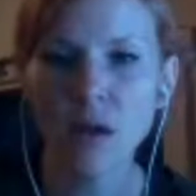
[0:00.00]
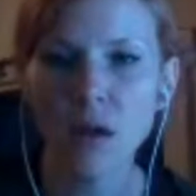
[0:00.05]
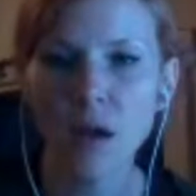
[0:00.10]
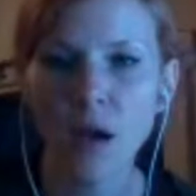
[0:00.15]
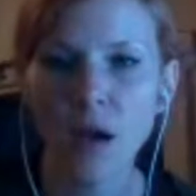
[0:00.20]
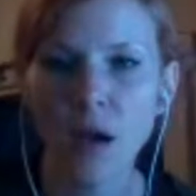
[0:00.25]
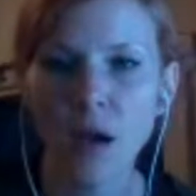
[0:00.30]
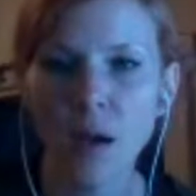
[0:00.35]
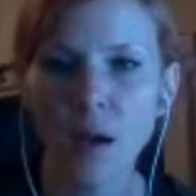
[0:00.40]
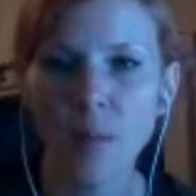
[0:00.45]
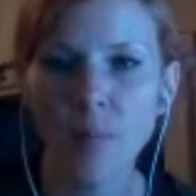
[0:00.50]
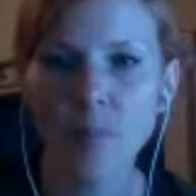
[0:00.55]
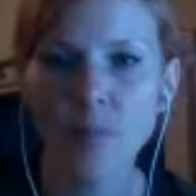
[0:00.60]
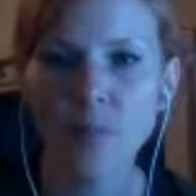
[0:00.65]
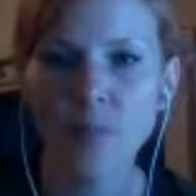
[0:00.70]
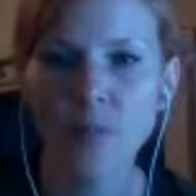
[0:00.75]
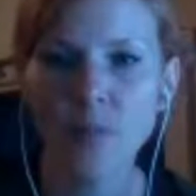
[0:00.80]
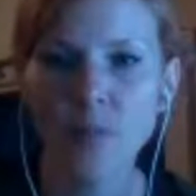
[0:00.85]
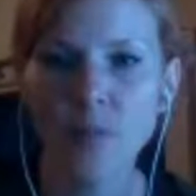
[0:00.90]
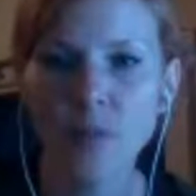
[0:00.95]

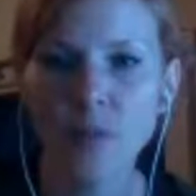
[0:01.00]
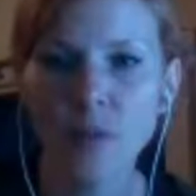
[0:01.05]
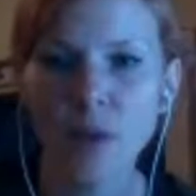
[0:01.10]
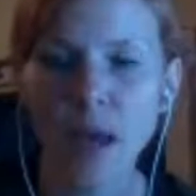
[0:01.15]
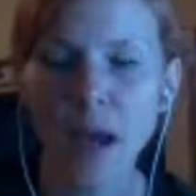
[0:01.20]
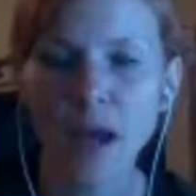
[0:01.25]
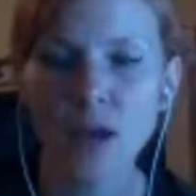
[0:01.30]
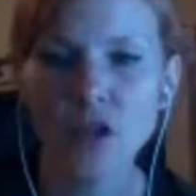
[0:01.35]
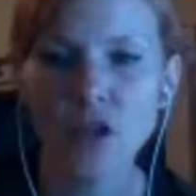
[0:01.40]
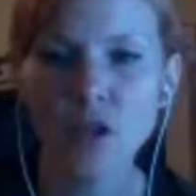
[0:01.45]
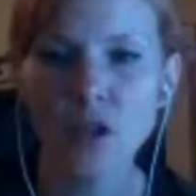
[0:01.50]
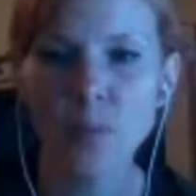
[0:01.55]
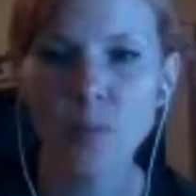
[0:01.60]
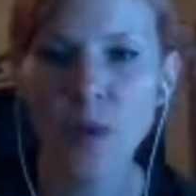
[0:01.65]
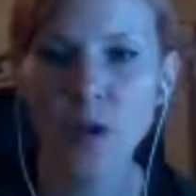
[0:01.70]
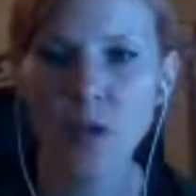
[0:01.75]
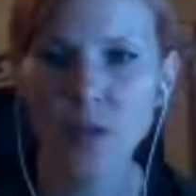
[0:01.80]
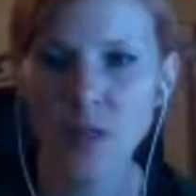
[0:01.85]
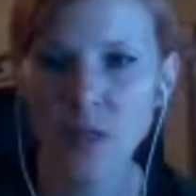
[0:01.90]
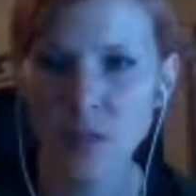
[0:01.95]

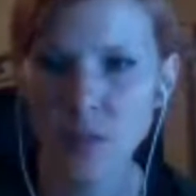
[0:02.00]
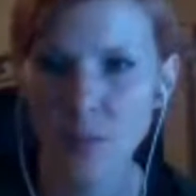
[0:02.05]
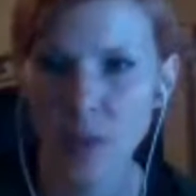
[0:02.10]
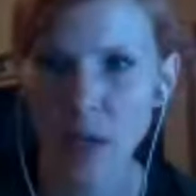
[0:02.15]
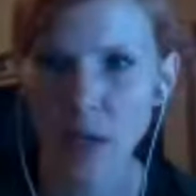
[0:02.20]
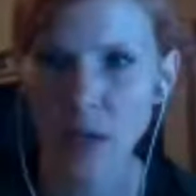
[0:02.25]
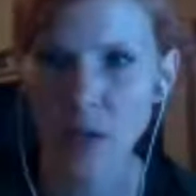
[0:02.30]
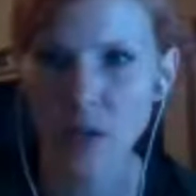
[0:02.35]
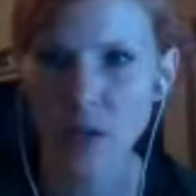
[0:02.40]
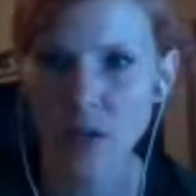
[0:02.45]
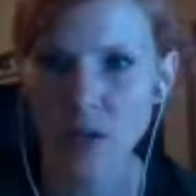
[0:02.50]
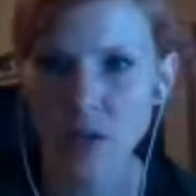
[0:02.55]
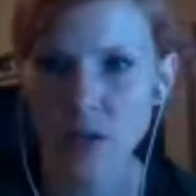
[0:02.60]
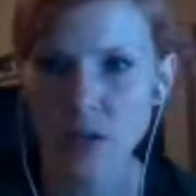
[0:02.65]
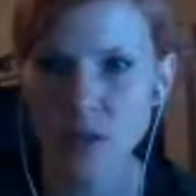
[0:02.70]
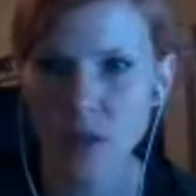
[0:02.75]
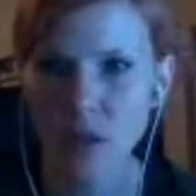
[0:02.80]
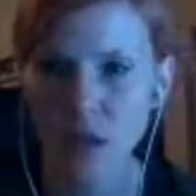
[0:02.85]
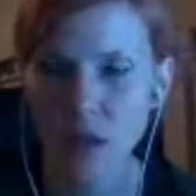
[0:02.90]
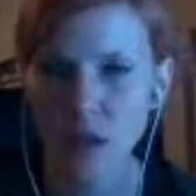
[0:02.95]
actually participate.
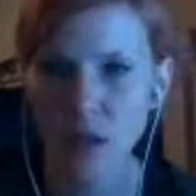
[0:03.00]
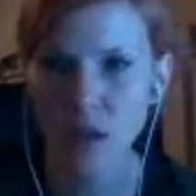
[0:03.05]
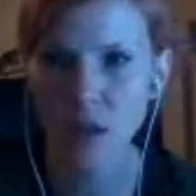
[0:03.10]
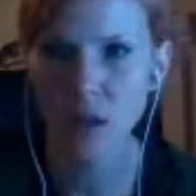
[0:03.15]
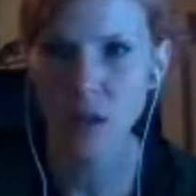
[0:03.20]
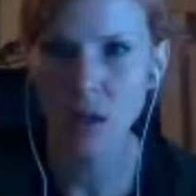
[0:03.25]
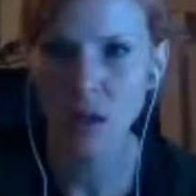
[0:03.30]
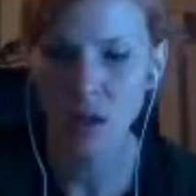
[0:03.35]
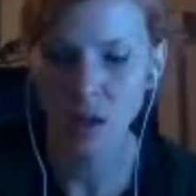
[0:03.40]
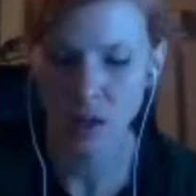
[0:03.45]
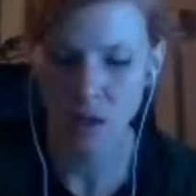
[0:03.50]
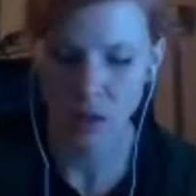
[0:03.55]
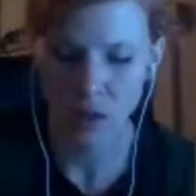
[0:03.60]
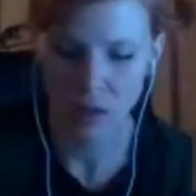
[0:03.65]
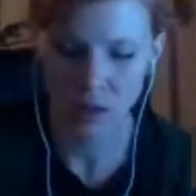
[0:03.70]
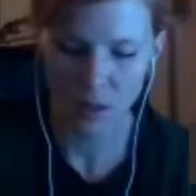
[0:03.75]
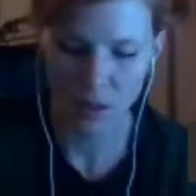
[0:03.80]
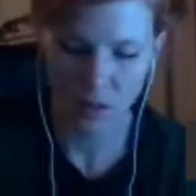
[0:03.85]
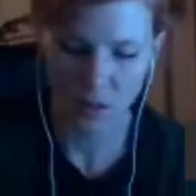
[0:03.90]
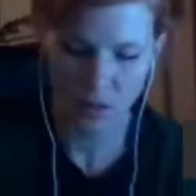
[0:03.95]
There's
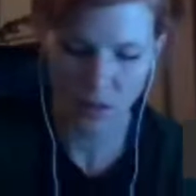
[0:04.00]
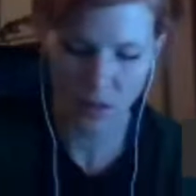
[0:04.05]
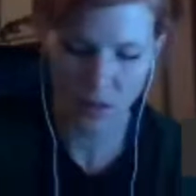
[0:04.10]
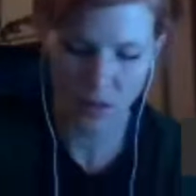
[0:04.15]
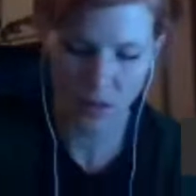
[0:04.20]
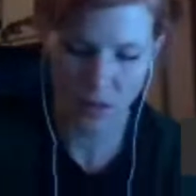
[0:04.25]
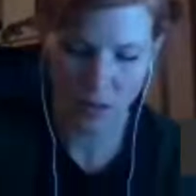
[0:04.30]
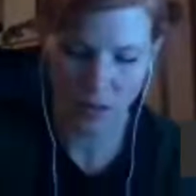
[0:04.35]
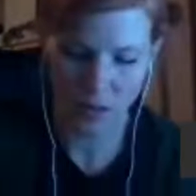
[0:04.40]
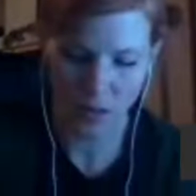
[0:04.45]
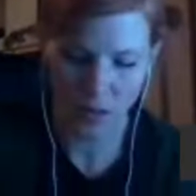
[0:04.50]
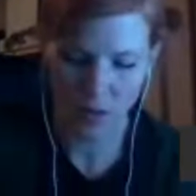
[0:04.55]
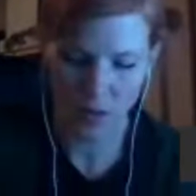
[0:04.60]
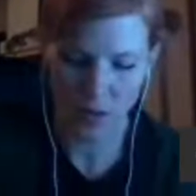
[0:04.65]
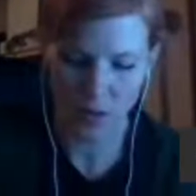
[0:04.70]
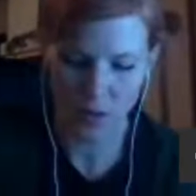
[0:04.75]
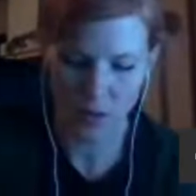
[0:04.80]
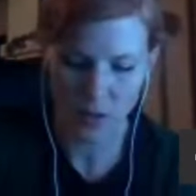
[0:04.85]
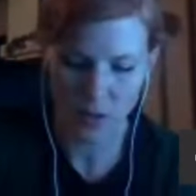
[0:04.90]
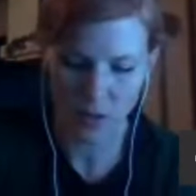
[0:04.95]
another
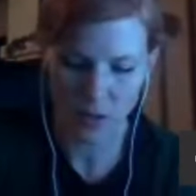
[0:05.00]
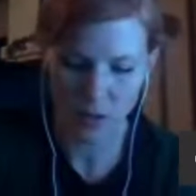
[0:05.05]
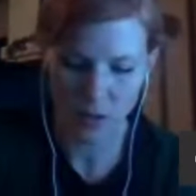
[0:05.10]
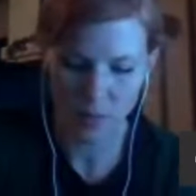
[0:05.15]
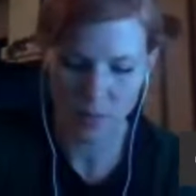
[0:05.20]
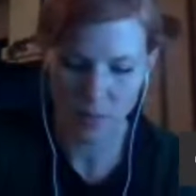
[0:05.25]
area, just a second.